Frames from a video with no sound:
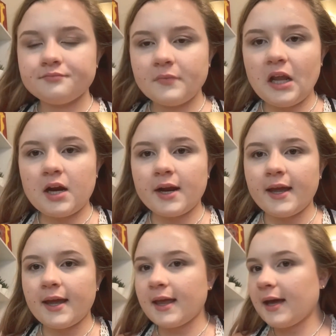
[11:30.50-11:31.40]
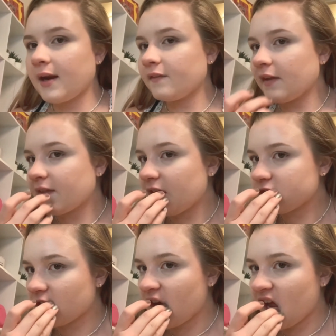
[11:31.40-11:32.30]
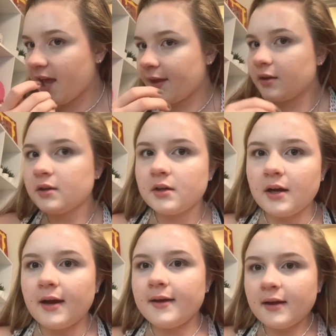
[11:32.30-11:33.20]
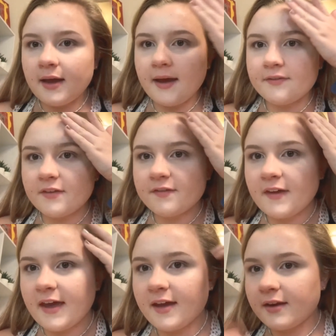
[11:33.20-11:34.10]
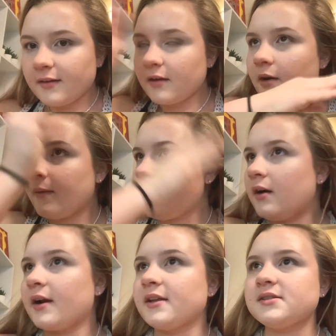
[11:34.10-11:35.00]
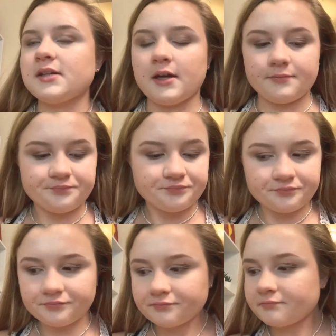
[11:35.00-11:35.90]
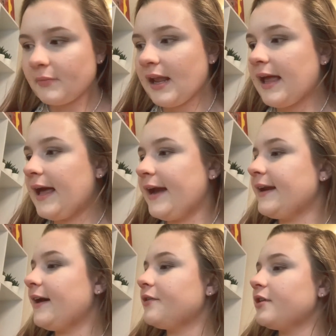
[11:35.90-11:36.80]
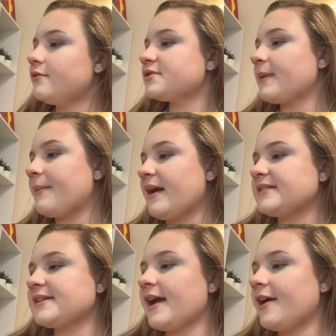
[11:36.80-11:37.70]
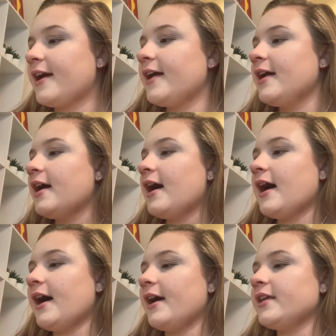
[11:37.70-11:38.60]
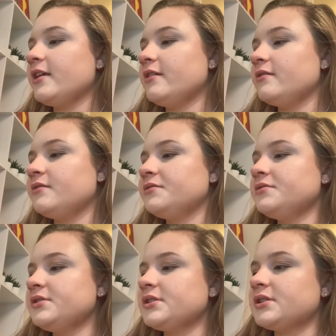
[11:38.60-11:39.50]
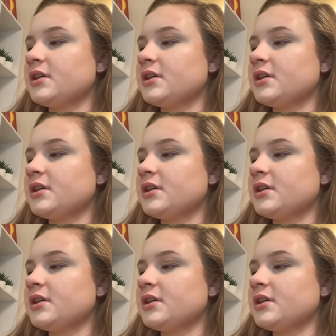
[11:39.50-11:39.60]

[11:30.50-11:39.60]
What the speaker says: All right, I kind of let that dry. I have the fan going on it, so I now use my mascara. I use